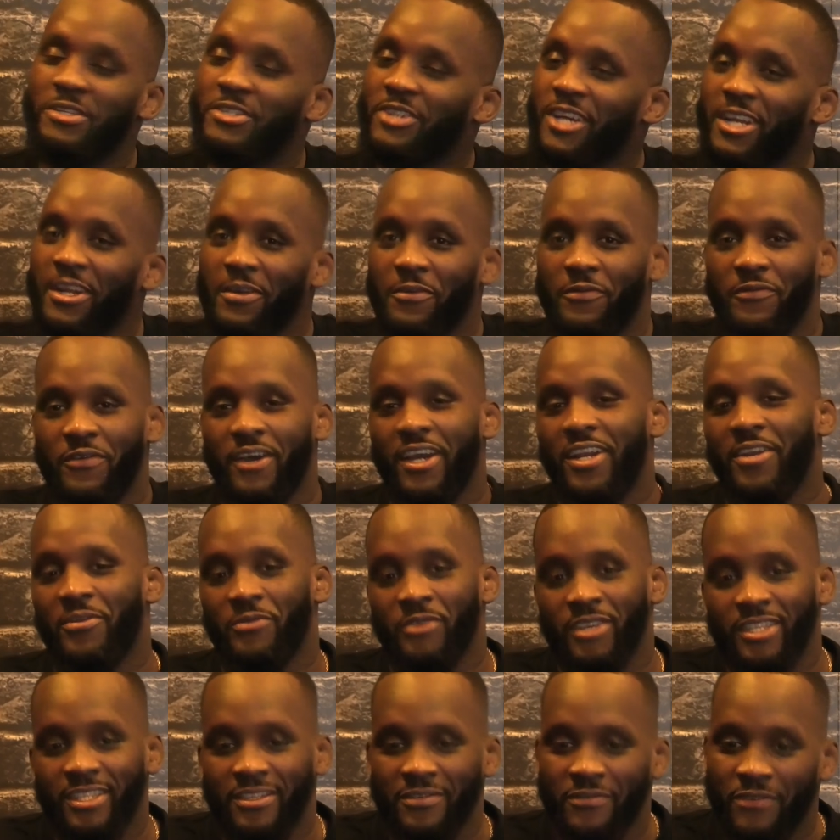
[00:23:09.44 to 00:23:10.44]
trying to find a
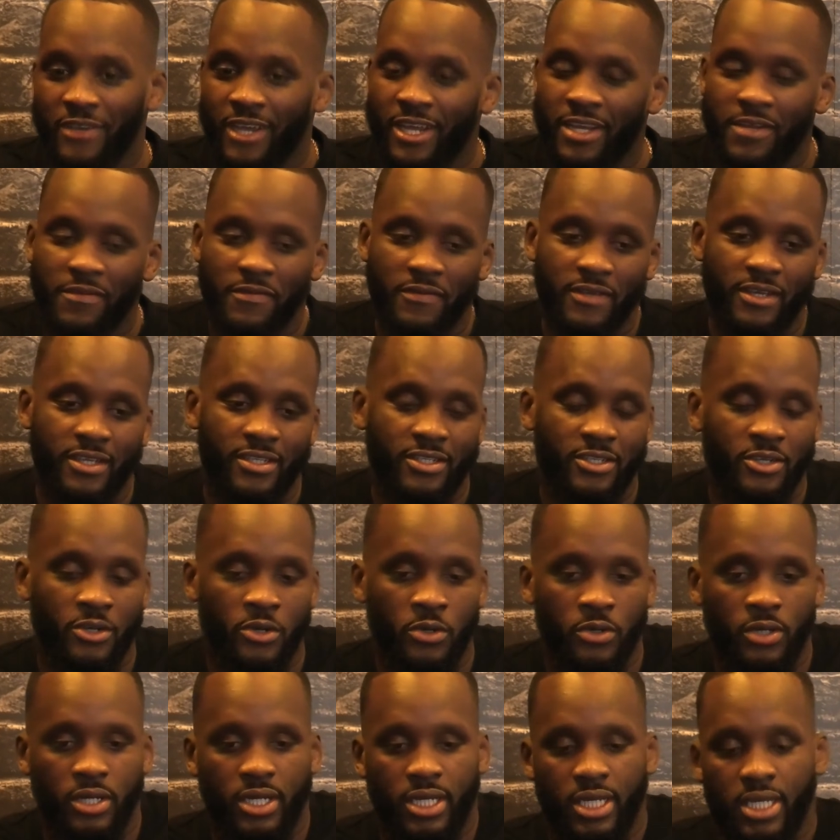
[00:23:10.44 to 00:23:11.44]
reason for anything.
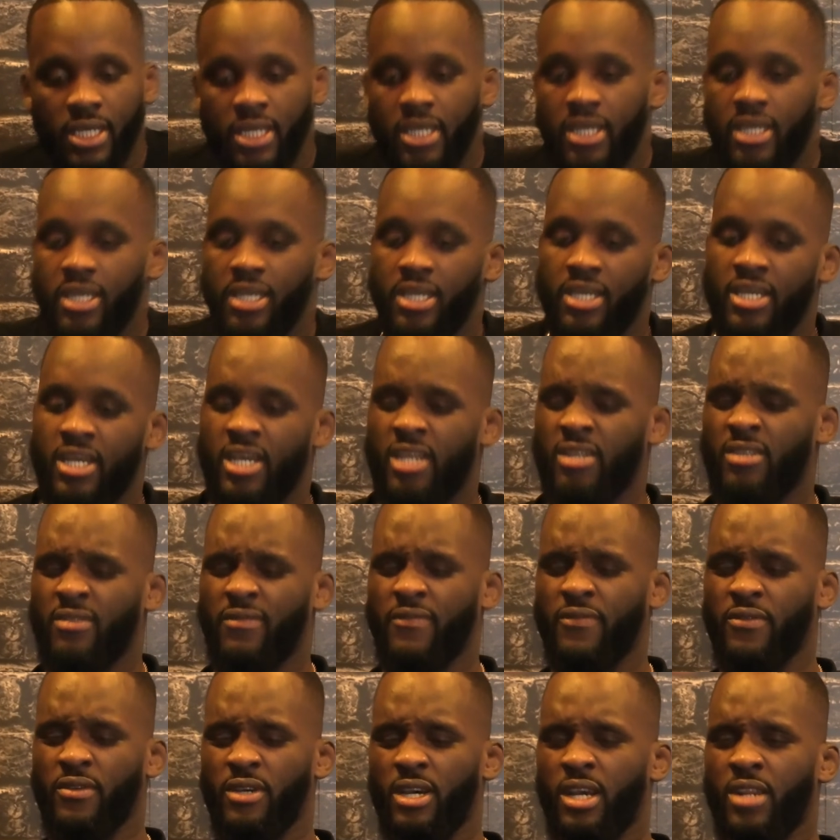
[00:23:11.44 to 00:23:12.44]
So I just
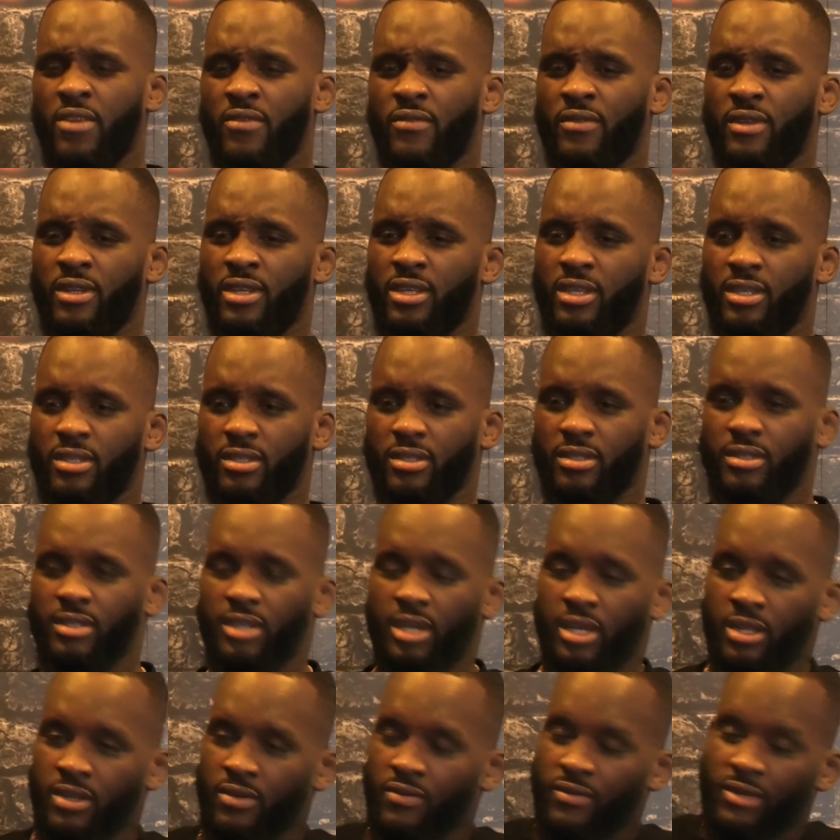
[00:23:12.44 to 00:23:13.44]
thought I don't
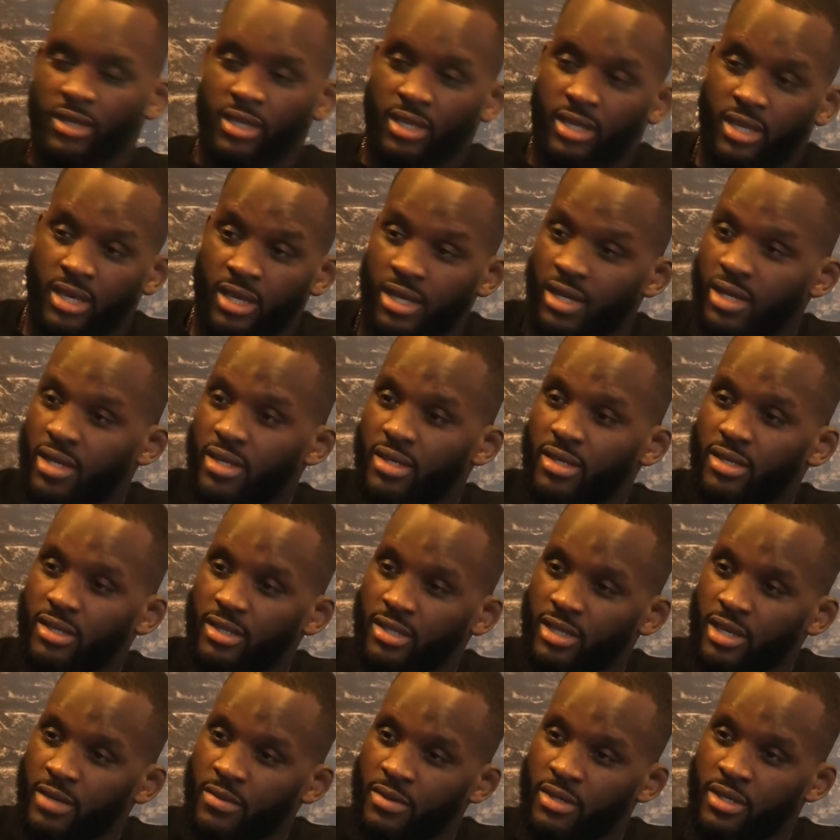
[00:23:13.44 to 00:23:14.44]
really care,
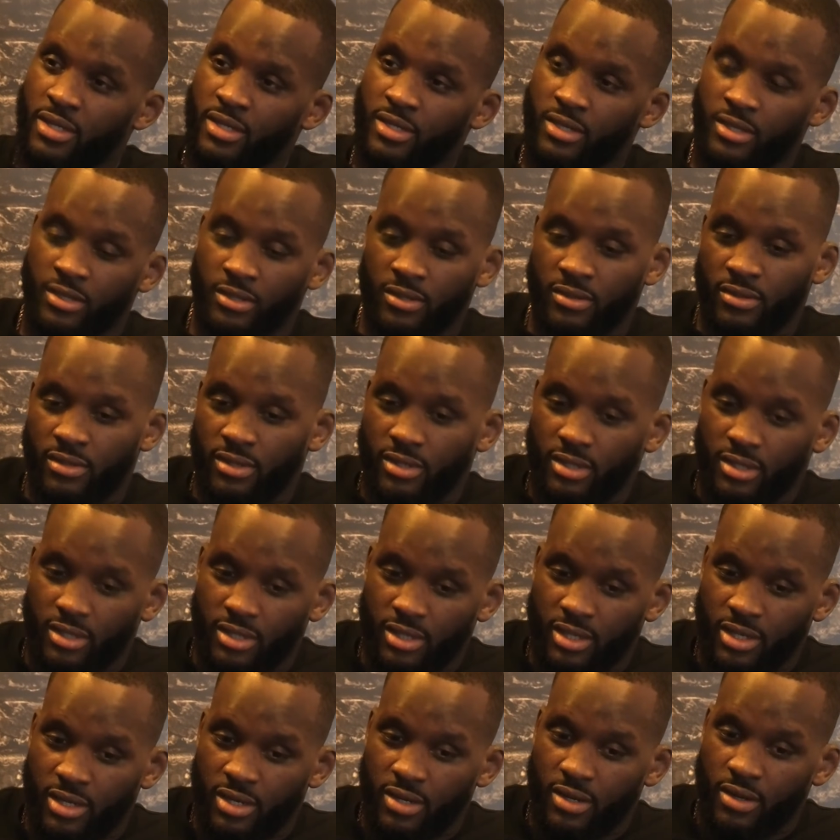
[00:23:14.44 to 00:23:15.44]
you know what I mean? So
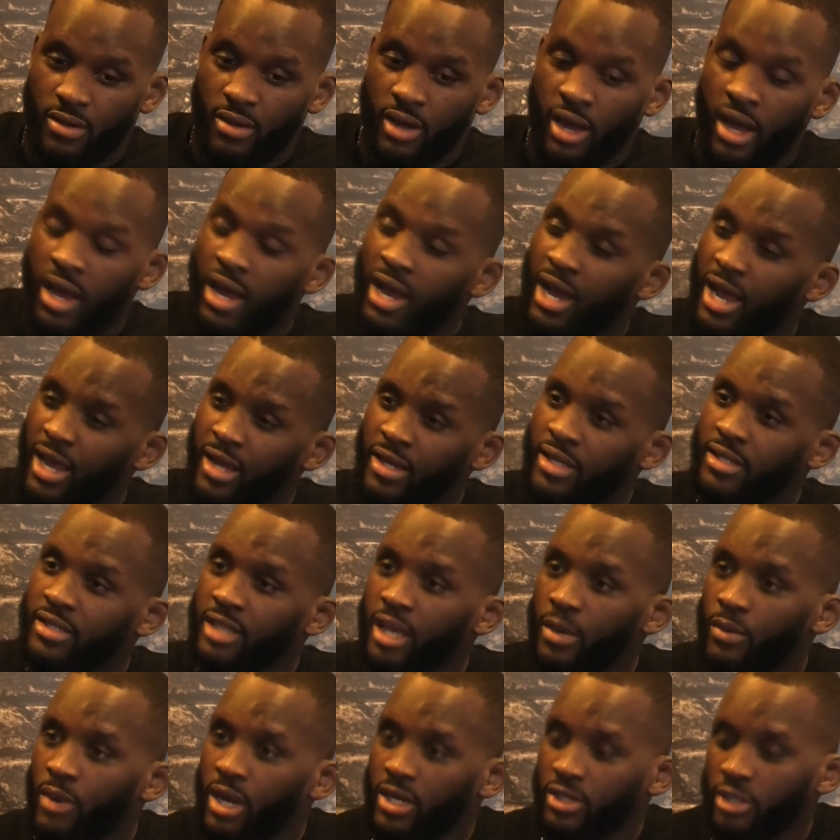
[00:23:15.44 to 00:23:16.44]
I
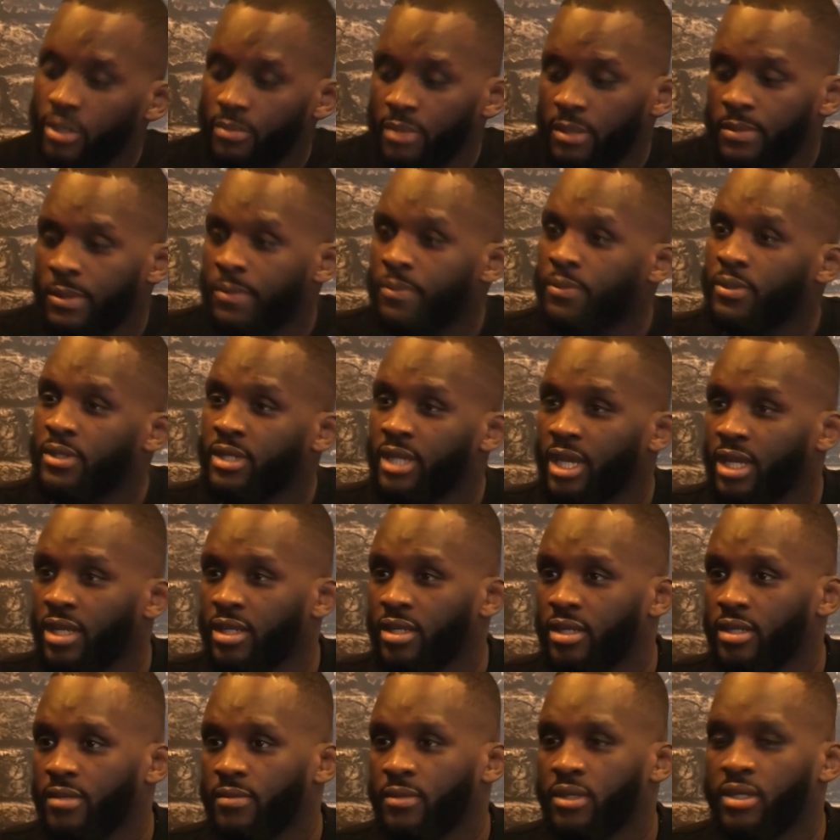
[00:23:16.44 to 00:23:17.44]
understand why some people
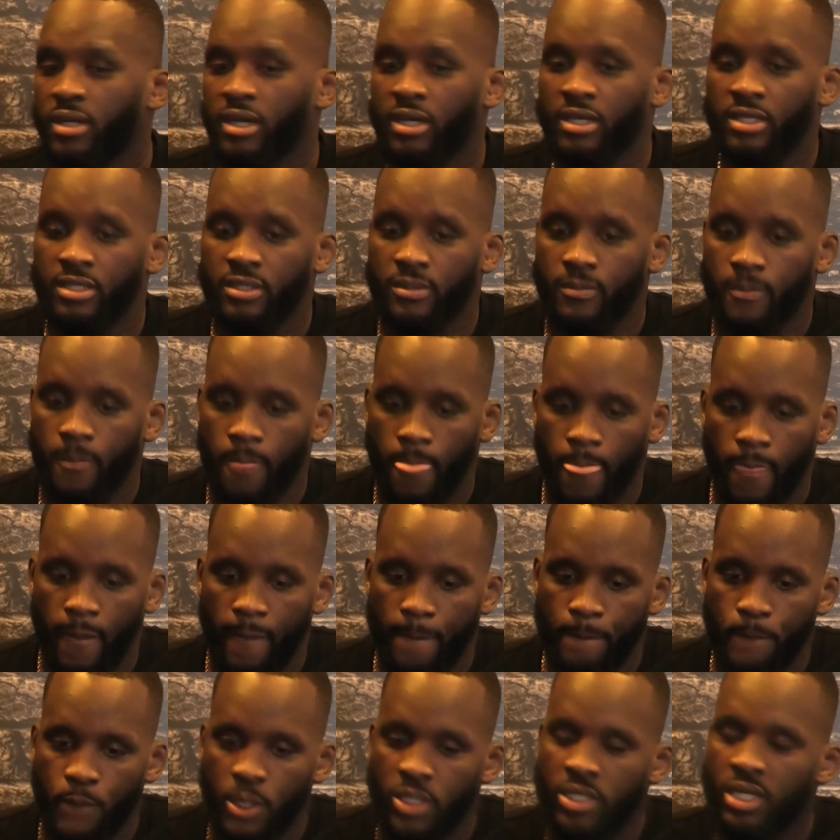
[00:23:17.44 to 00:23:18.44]
pretend because
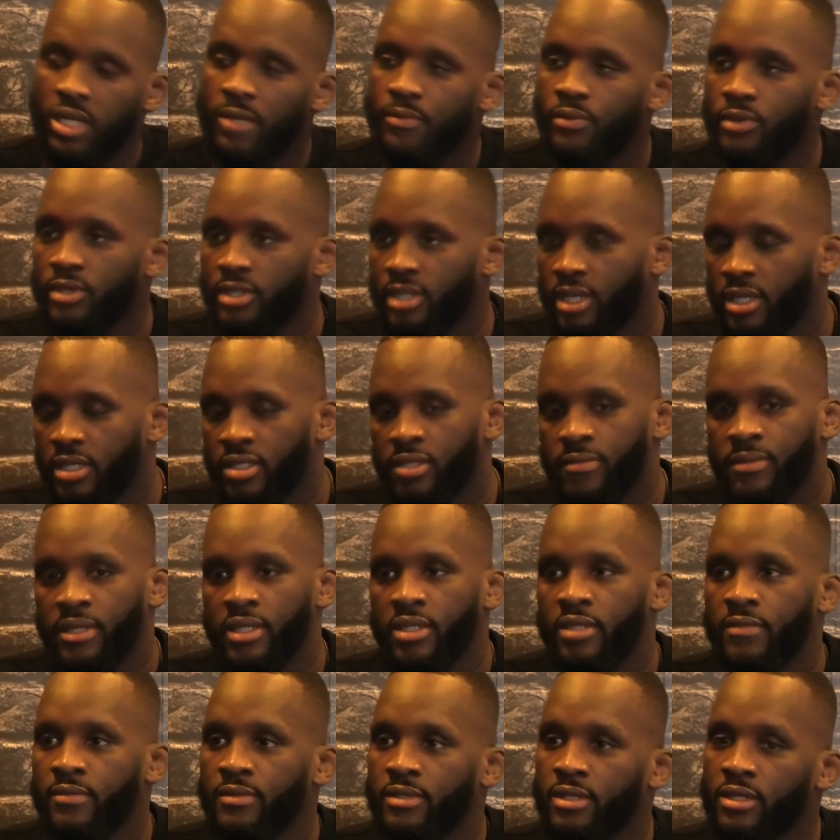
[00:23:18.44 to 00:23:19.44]
they're trying to pretend to
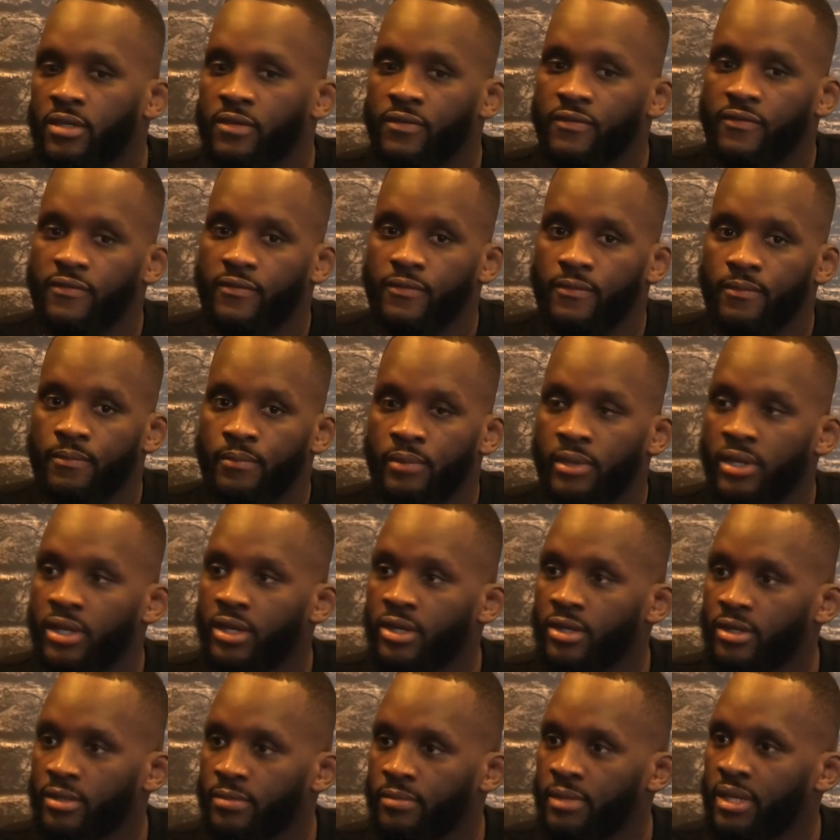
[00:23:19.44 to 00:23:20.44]
make themselves
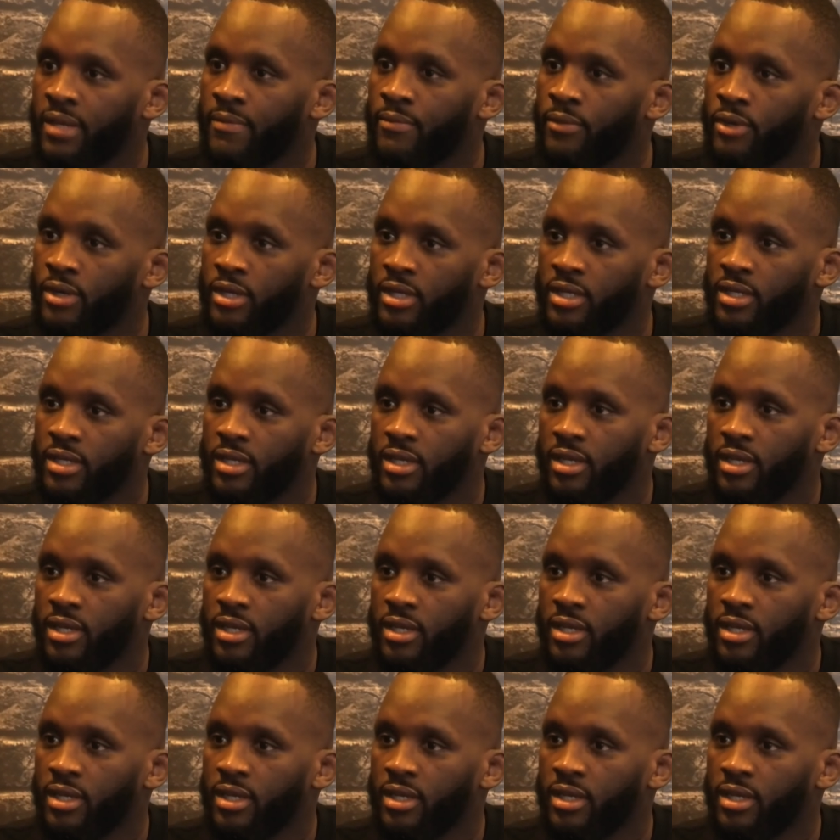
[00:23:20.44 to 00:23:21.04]
bigger and make money.